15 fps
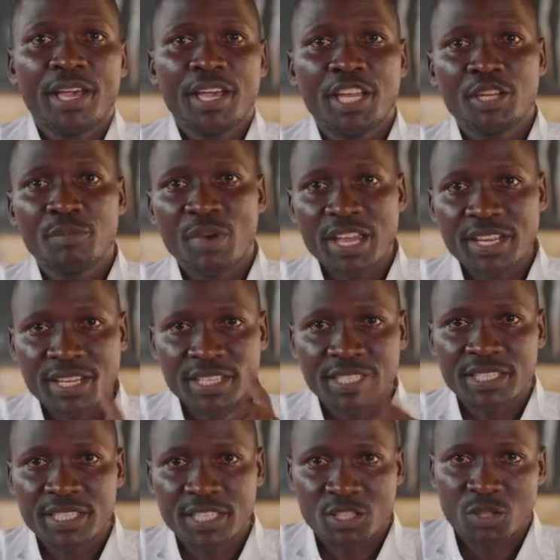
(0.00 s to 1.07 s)
In my
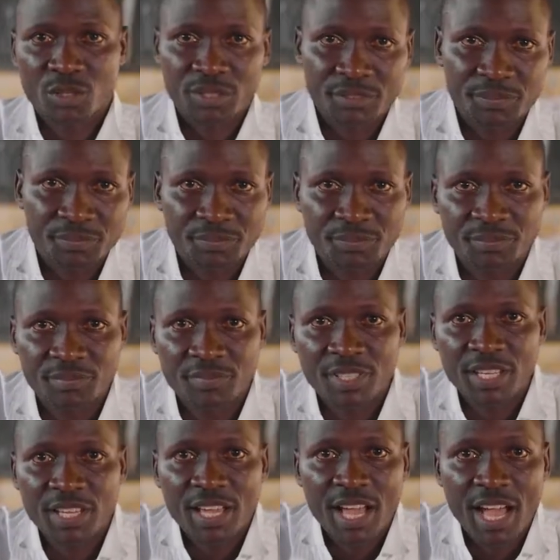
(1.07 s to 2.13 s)
next lesson,
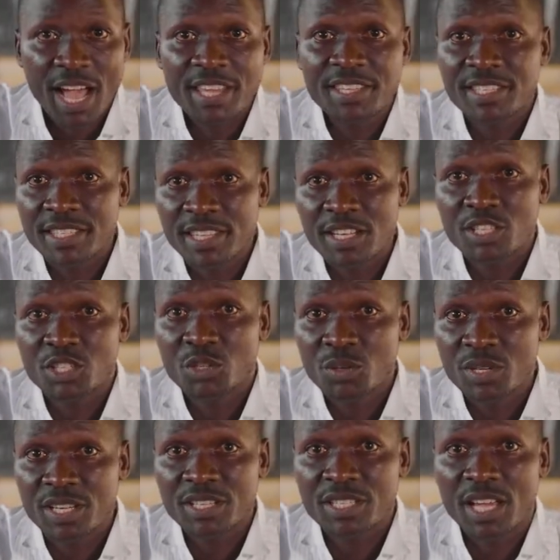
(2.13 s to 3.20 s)
I see that
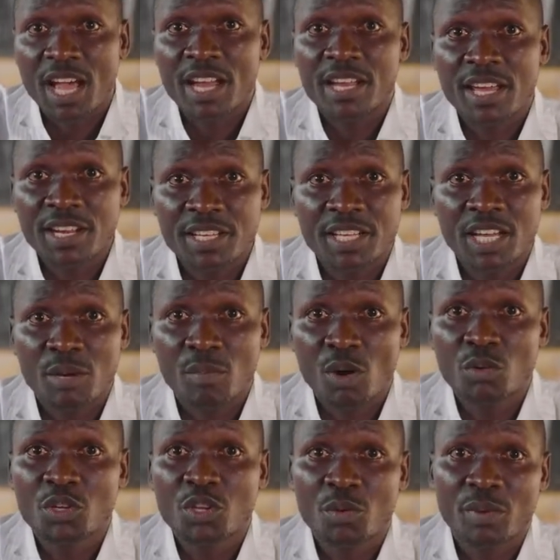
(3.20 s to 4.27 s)
students are learning
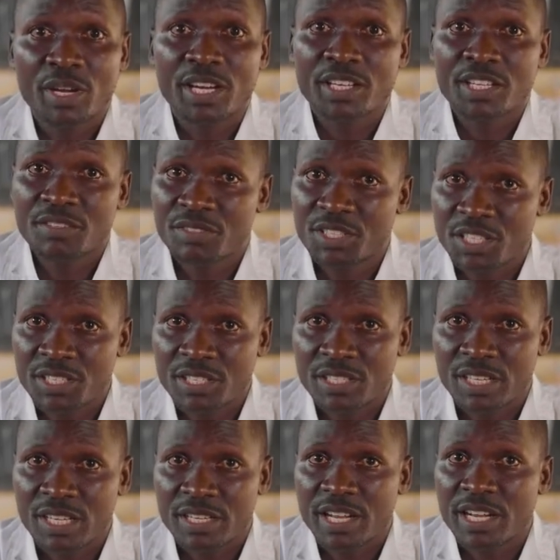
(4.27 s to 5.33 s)
about human
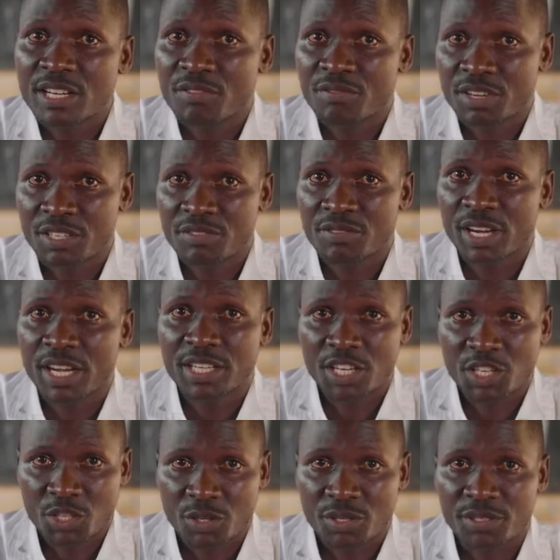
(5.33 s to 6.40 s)
activities that affect
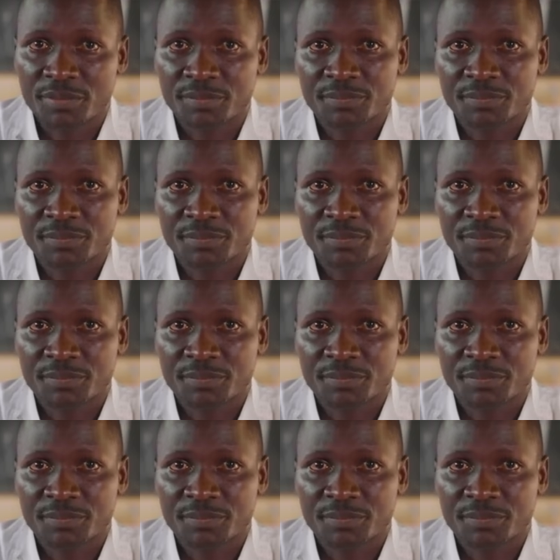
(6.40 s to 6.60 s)
vegetation.